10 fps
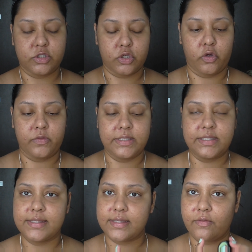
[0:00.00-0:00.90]
So
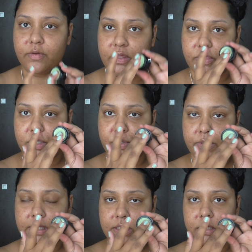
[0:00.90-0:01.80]
this is in the
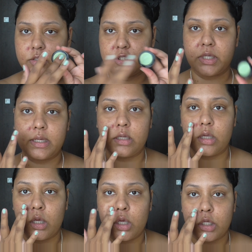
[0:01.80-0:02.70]
green shade,